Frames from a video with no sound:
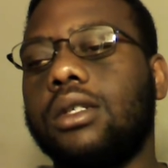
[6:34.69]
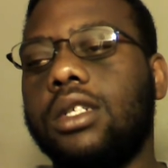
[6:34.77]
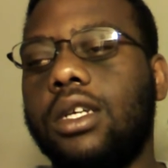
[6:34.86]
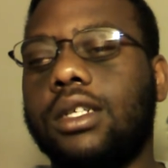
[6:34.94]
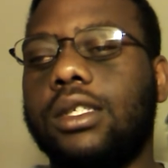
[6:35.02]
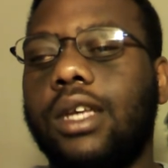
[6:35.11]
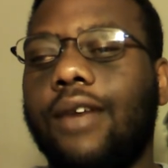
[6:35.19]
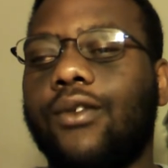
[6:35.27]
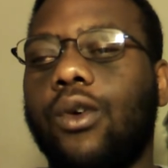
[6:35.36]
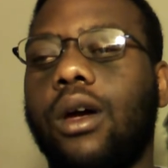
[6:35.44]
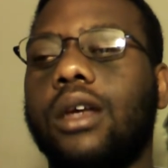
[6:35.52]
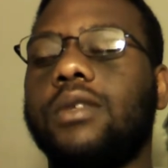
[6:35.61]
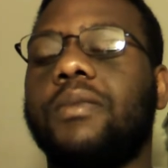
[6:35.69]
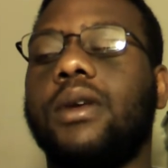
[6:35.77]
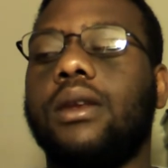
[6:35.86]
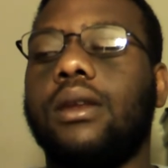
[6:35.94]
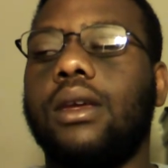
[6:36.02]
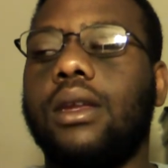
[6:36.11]
she saved her
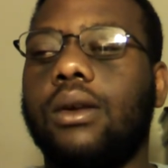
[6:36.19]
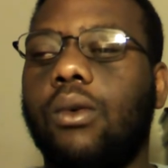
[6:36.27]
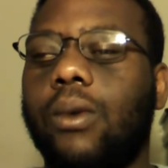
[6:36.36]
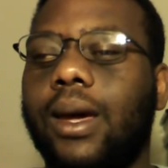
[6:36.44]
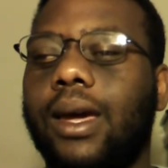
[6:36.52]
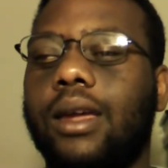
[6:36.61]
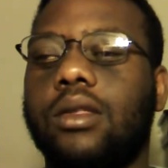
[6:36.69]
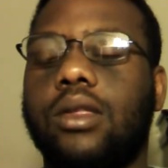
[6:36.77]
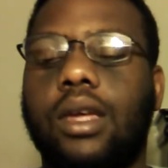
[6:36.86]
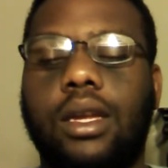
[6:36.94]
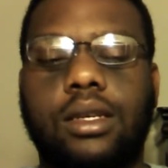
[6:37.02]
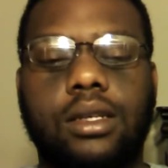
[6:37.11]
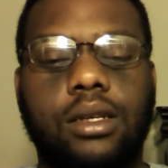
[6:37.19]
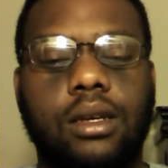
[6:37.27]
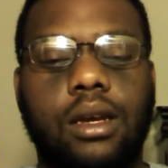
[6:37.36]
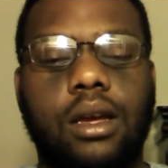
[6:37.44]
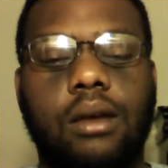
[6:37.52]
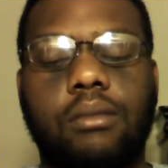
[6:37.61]
husband in a way that
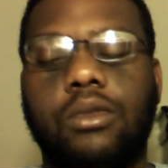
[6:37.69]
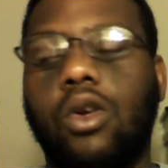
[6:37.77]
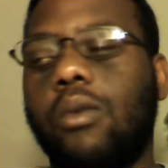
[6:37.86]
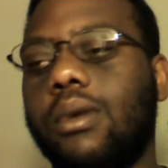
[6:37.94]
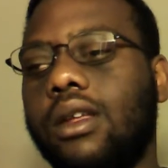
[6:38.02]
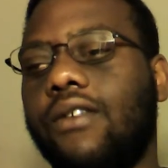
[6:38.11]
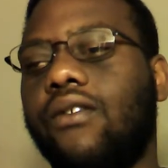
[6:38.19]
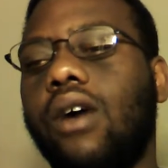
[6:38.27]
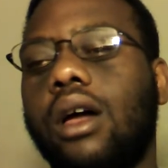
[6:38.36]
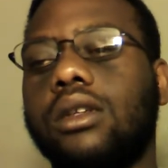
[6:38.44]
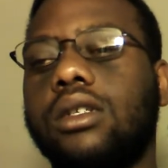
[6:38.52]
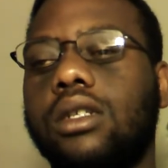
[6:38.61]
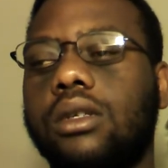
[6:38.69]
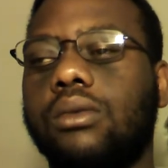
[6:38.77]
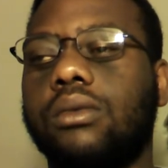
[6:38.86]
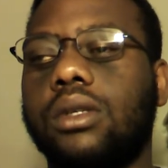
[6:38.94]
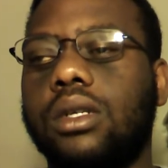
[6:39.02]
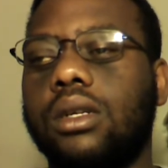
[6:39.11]
um, nobody thought
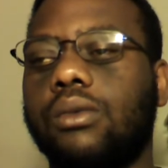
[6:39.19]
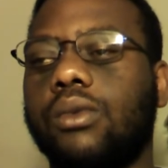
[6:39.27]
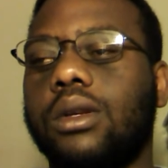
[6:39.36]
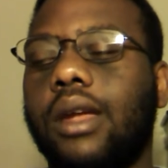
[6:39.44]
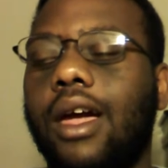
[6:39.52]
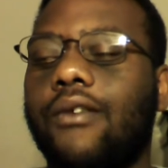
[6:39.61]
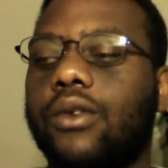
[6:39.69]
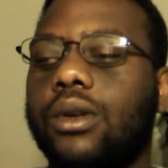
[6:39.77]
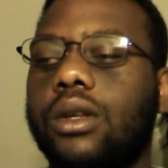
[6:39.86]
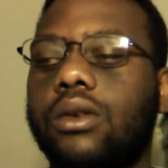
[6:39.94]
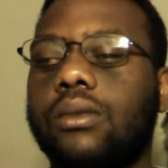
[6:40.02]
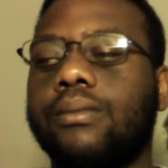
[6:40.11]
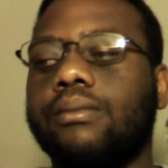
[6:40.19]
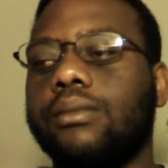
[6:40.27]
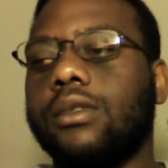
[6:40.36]
she she would ever do.